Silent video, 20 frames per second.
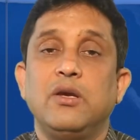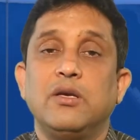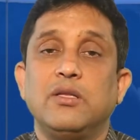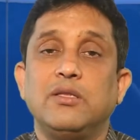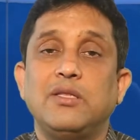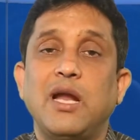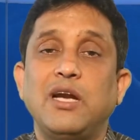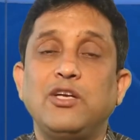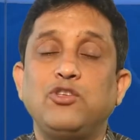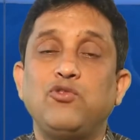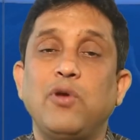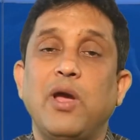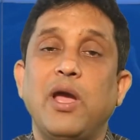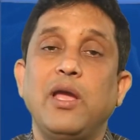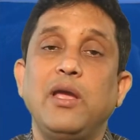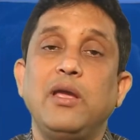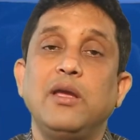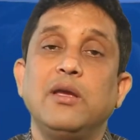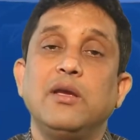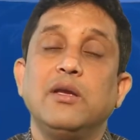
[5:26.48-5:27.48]
That is
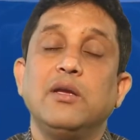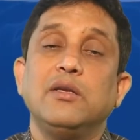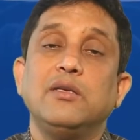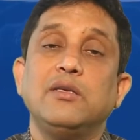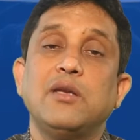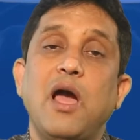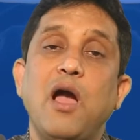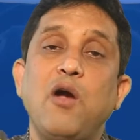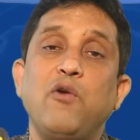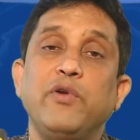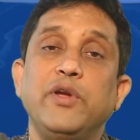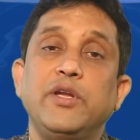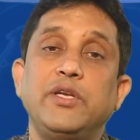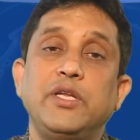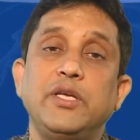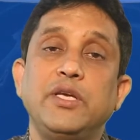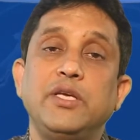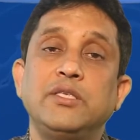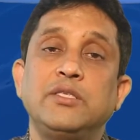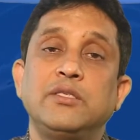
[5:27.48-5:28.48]
why now
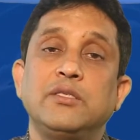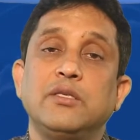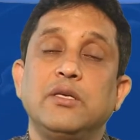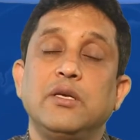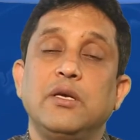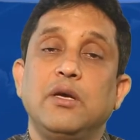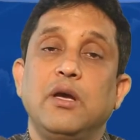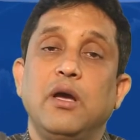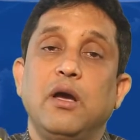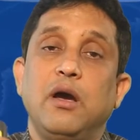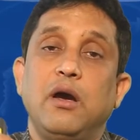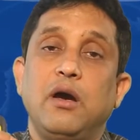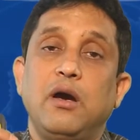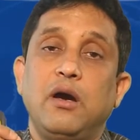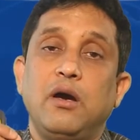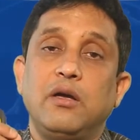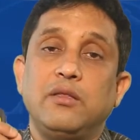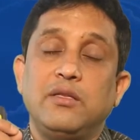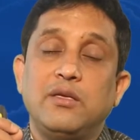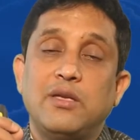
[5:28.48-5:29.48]
it is
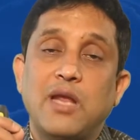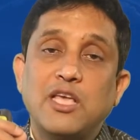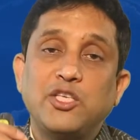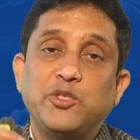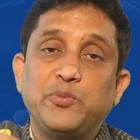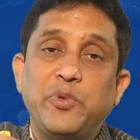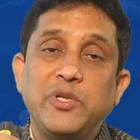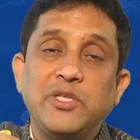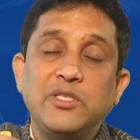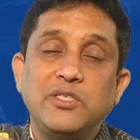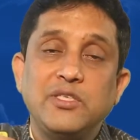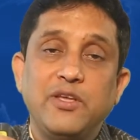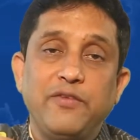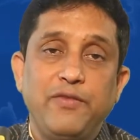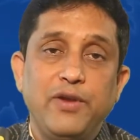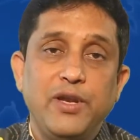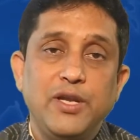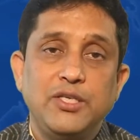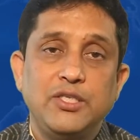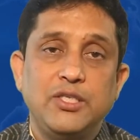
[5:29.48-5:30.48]
the
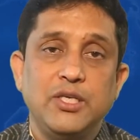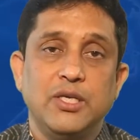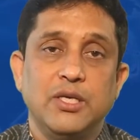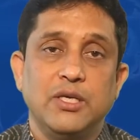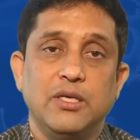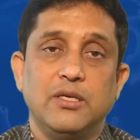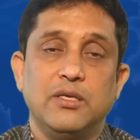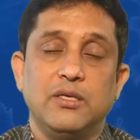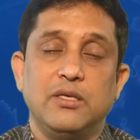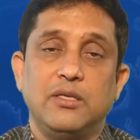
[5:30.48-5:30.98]
responsibility